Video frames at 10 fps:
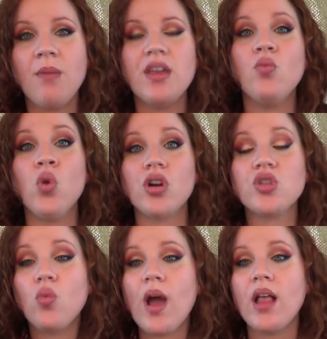it
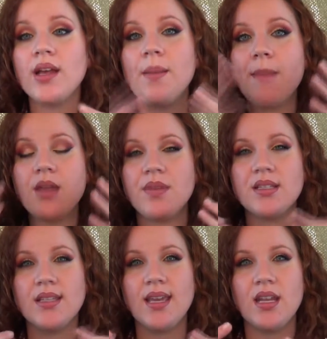worked well and it made my
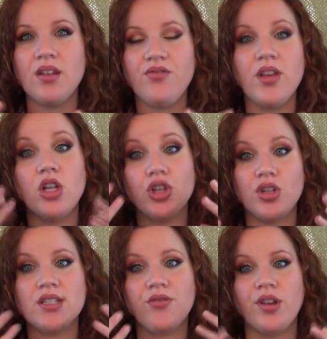skin feel and
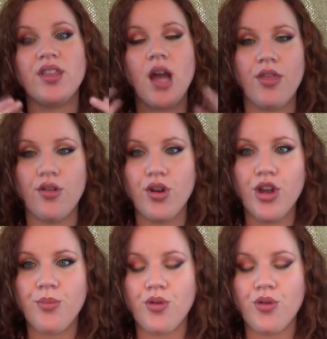look different than other